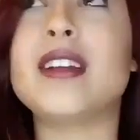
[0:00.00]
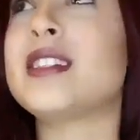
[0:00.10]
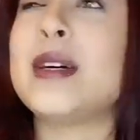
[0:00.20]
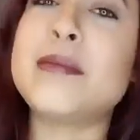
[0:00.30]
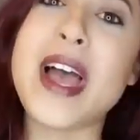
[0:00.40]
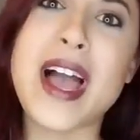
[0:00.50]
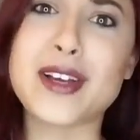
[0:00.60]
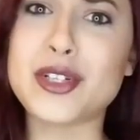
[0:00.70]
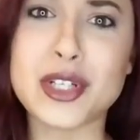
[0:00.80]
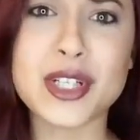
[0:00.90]
some
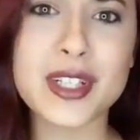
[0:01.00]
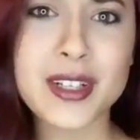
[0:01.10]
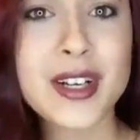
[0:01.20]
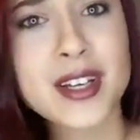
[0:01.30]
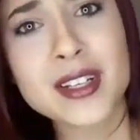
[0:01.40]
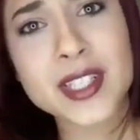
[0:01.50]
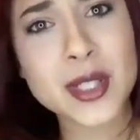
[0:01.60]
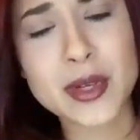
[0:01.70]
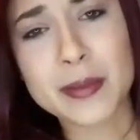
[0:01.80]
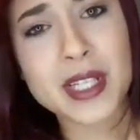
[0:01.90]
actor
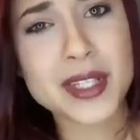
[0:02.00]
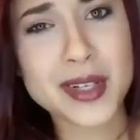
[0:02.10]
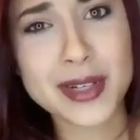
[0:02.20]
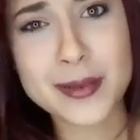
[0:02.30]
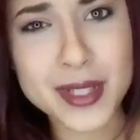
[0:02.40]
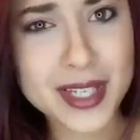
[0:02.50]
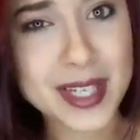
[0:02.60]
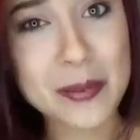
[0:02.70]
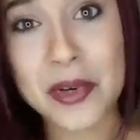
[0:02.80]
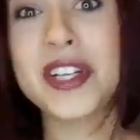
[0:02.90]
doing my script,
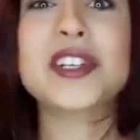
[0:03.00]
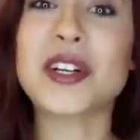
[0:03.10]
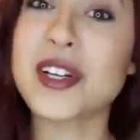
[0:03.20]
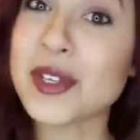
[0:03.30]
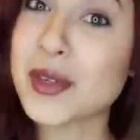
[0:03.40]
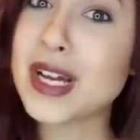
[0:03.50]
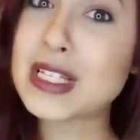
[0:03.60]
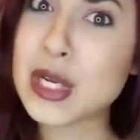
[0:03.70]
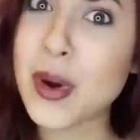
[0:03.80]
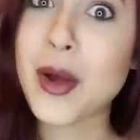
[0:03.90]
because I'm pretty sure you
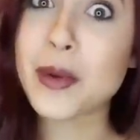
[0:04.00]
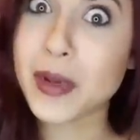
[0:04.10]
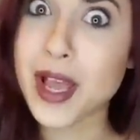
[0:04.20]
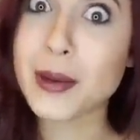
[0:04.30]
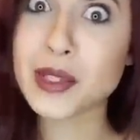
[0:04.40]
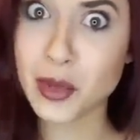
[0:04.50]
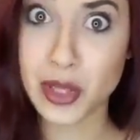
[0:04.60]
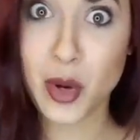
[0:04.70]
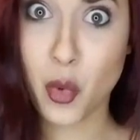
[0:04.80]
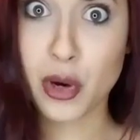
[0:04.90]
guys know I would be
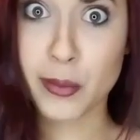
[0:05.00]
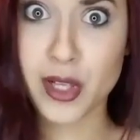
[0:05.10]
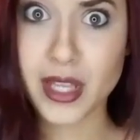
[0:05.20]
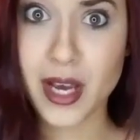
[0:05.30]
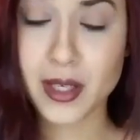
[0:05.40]
absolutely horrible at